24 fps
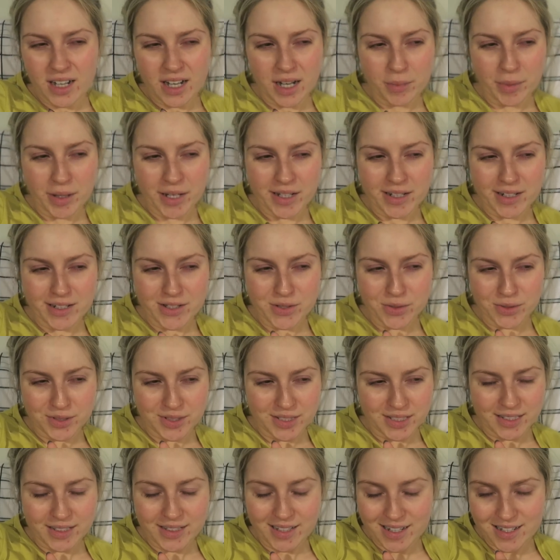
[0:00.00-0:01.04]
I'm like
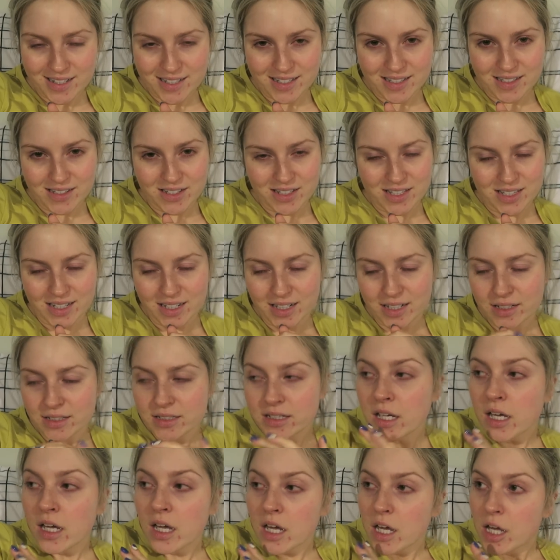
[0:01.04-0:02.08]
exhausted. That's just like
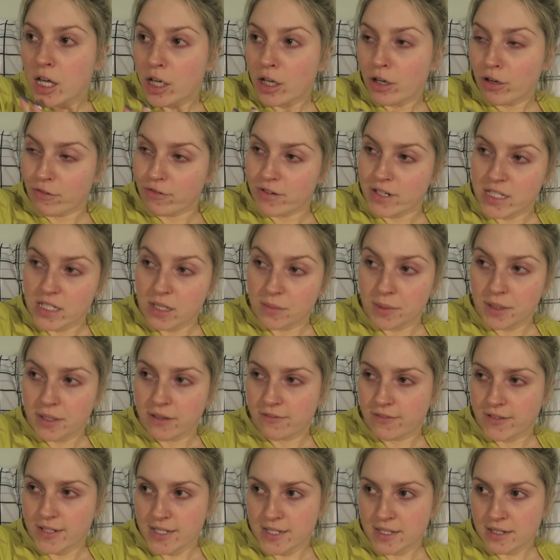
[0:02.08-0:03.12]
a
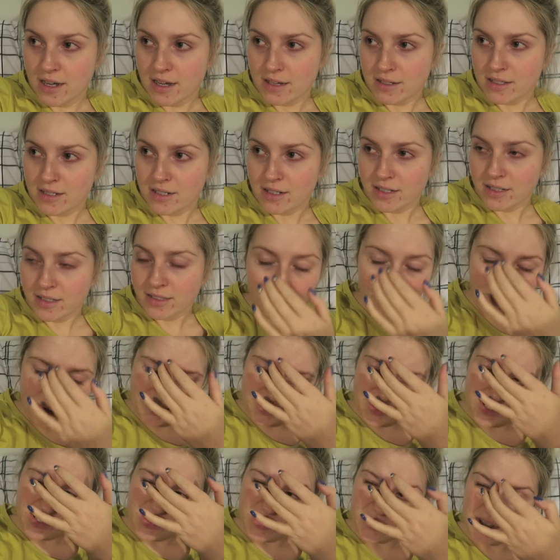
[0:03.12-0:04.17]
recipe for disaster. He
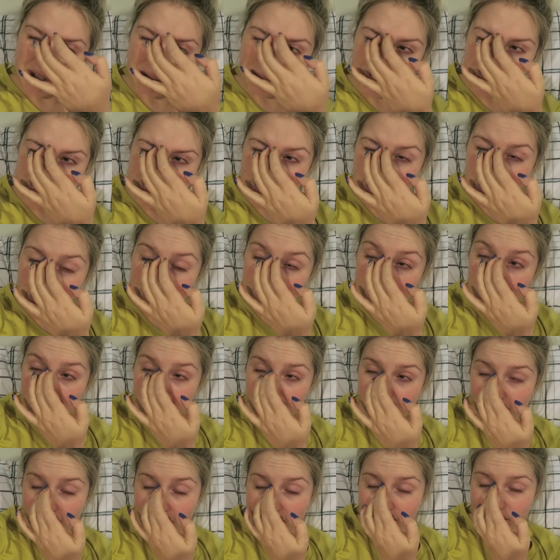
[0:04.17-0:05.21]
wants to do something tonight with
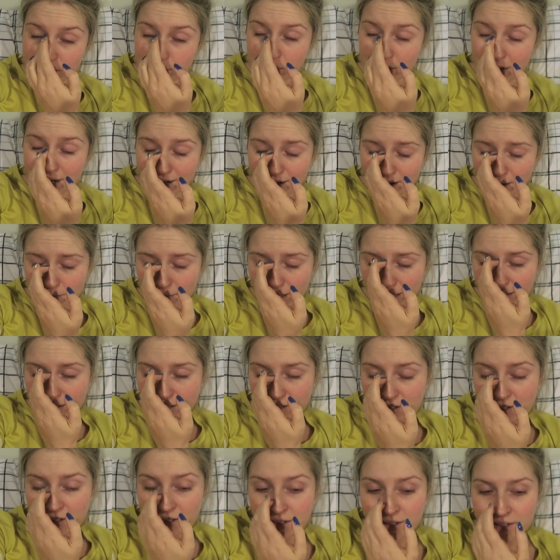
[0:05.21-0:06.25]
our friends, but I'm
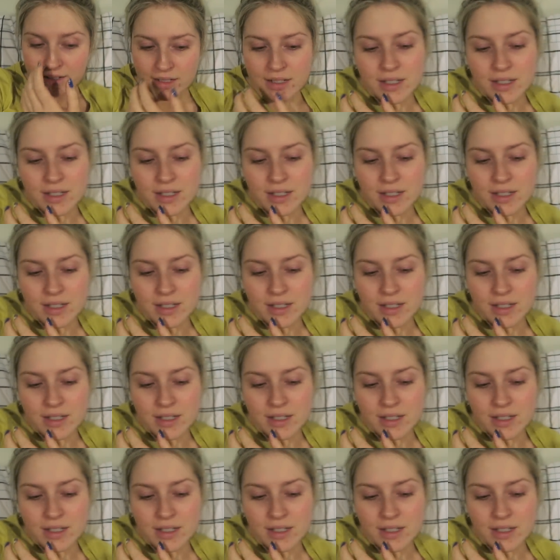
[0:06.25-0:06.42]
like